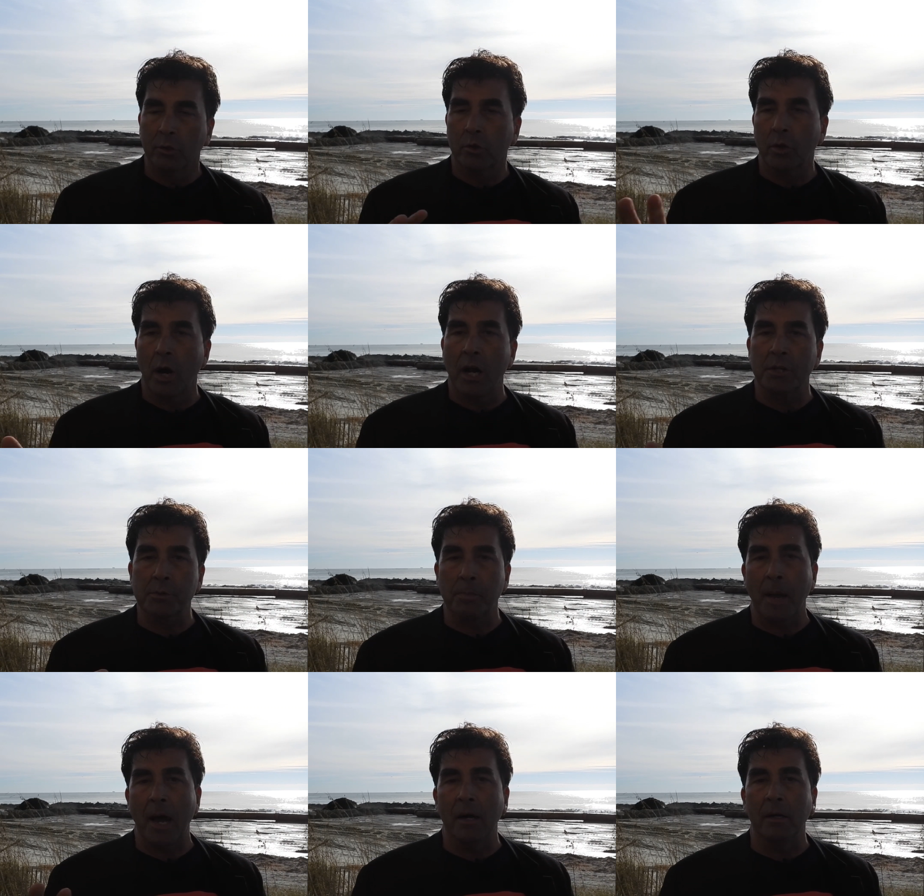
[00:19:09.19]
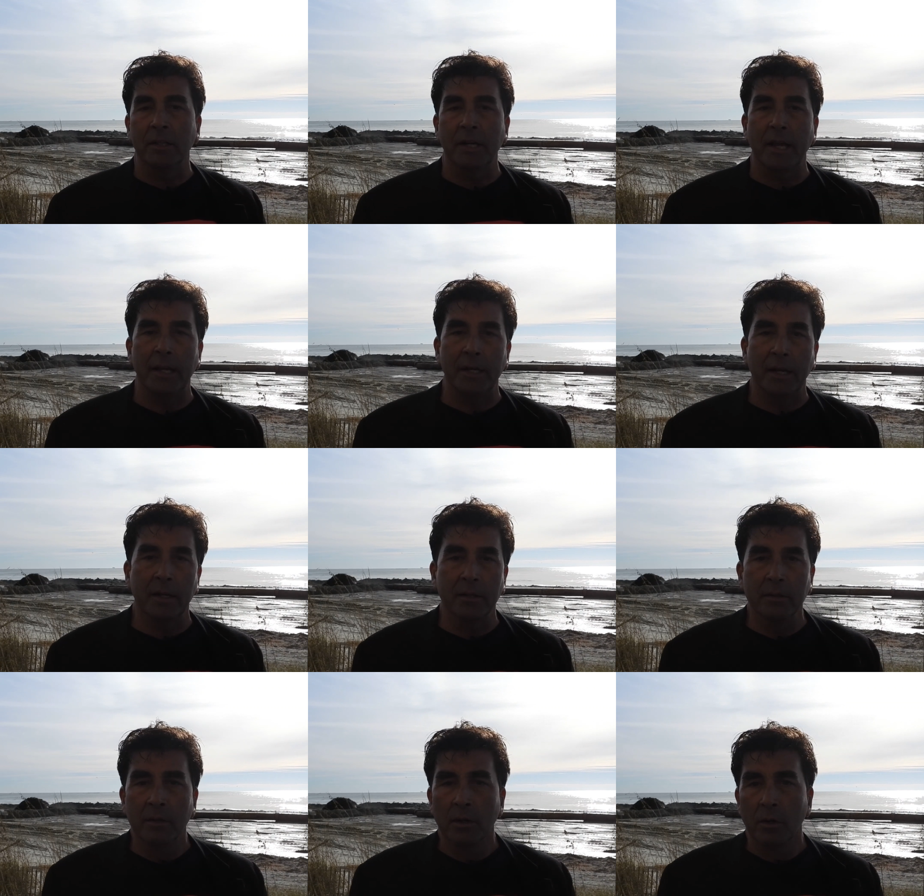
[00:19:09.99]
cross-pollinating
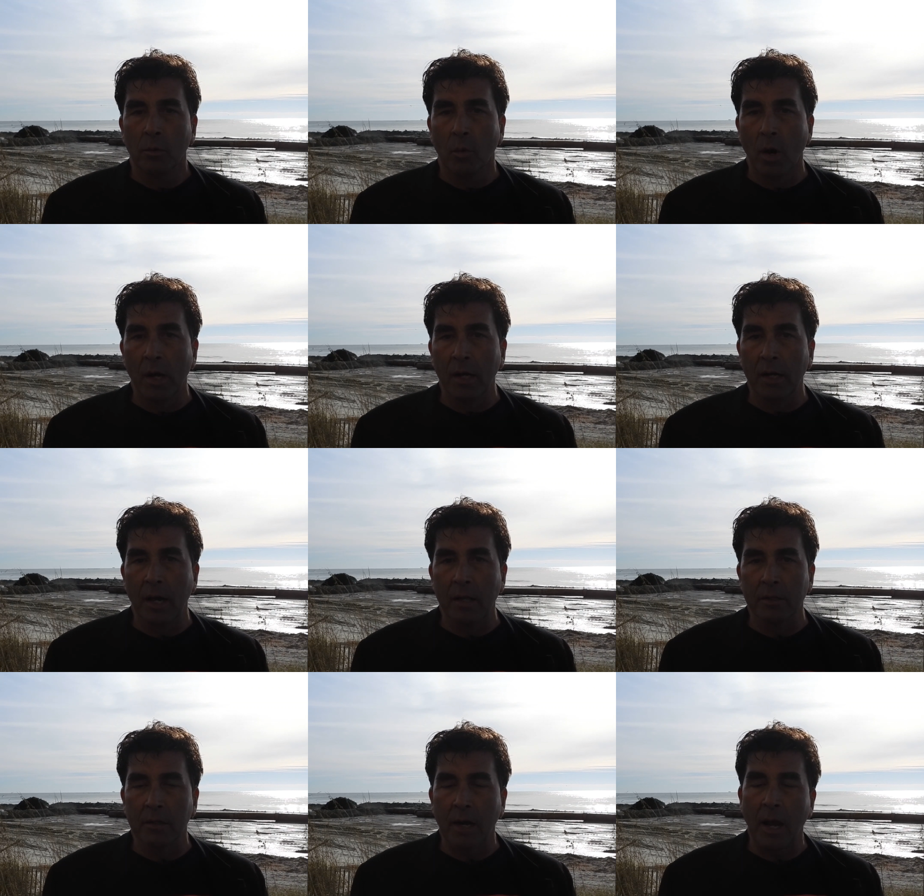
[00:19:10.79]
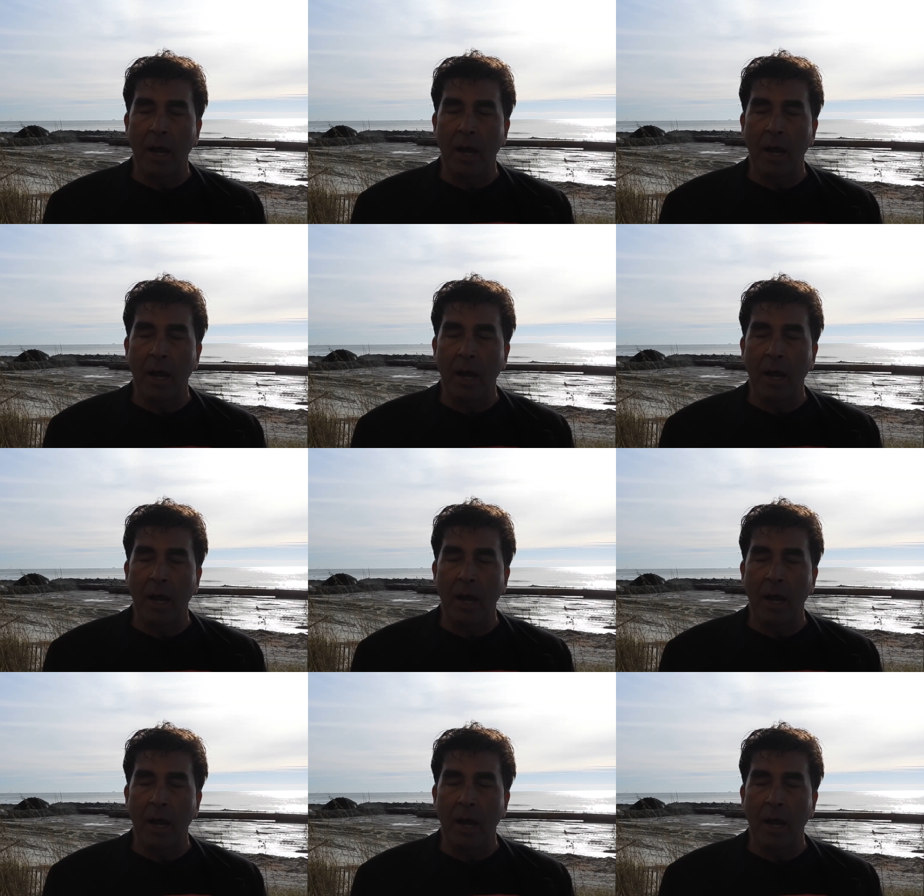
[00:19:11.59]
one another.